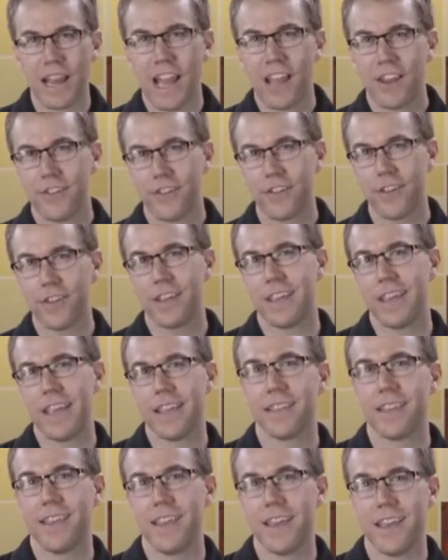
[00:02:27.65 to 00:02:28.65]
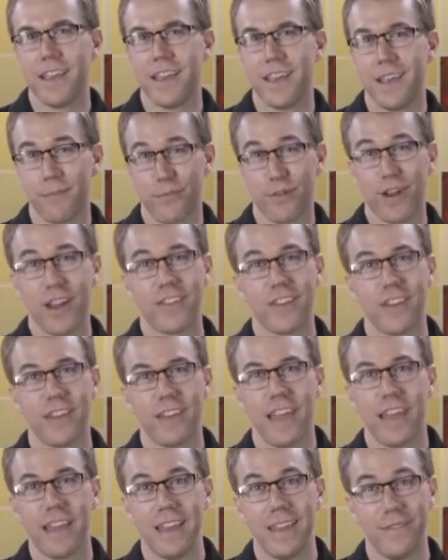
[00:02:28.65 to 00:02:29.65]
By now you should get the
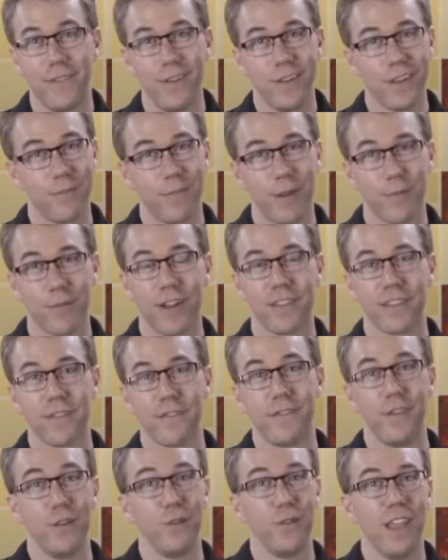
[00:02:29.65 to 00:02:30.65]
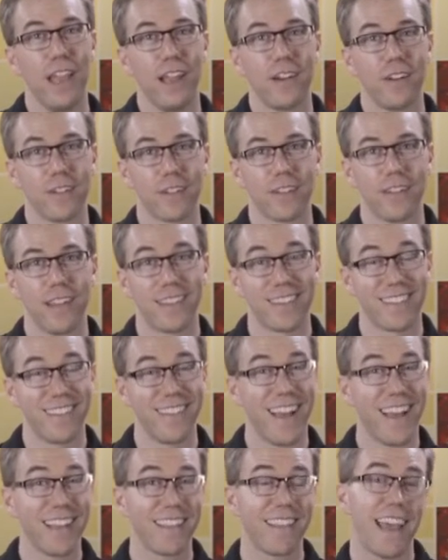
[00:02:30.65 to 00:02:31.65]
impression that if you can memorize a few letters, it's
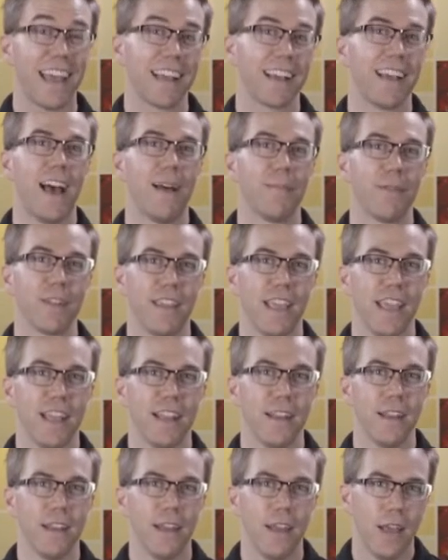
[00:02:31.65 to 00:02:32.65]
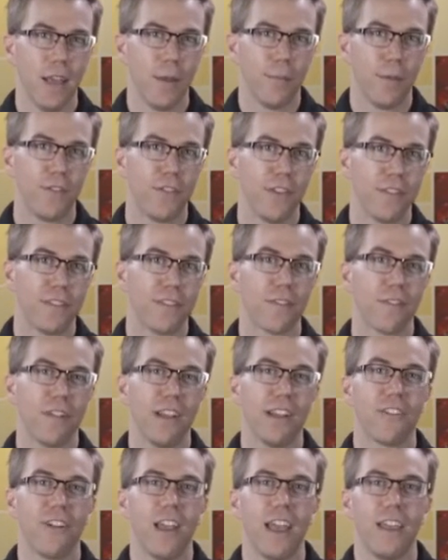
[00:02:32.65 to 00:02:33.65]
not that complicated. But just to
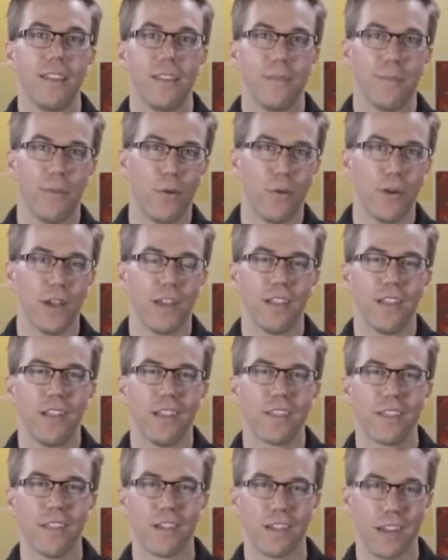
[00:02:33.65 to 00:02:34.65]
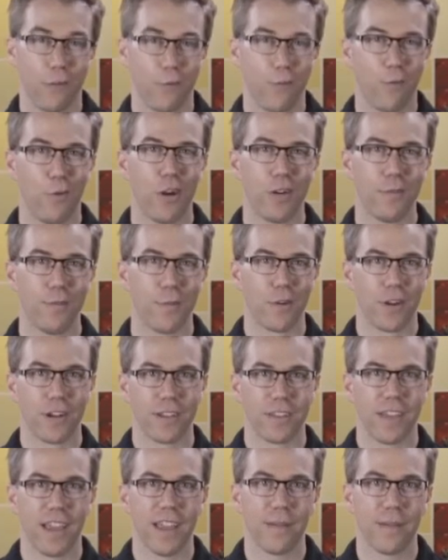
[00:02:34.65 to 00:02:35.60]
reiterate the point, let's look at one more